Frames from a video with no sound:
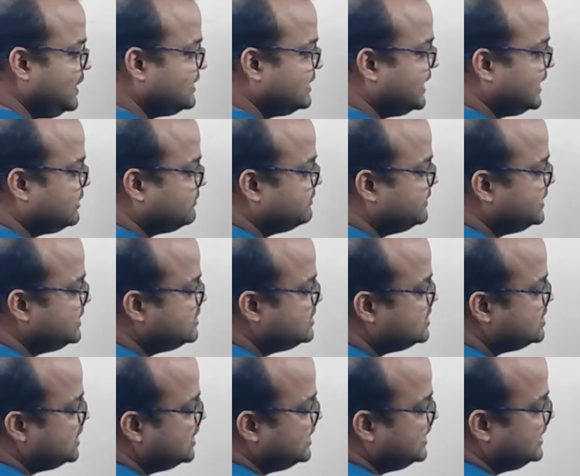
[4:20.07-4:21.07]
That
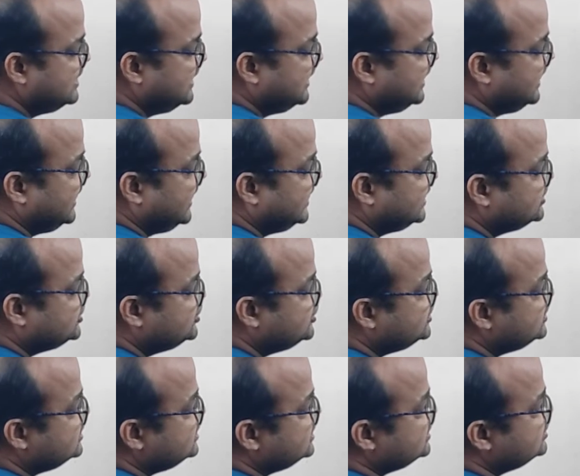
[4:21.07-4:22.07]
means
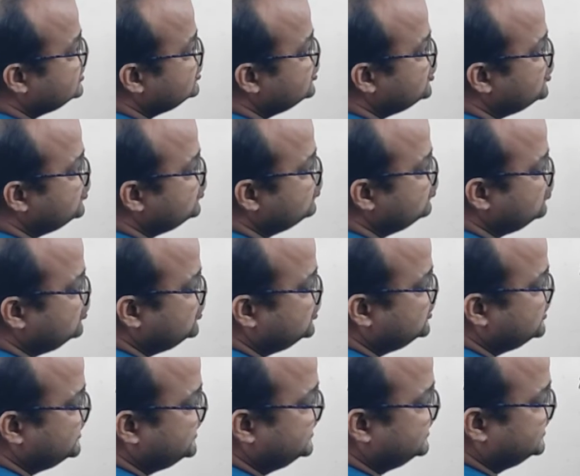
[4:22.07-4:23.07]
AG is to
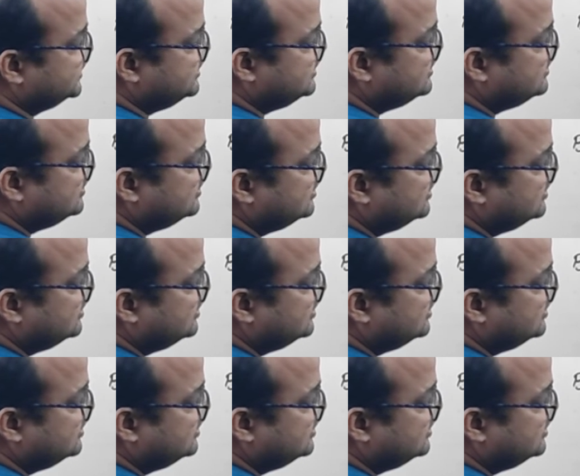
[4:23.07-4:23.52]
GD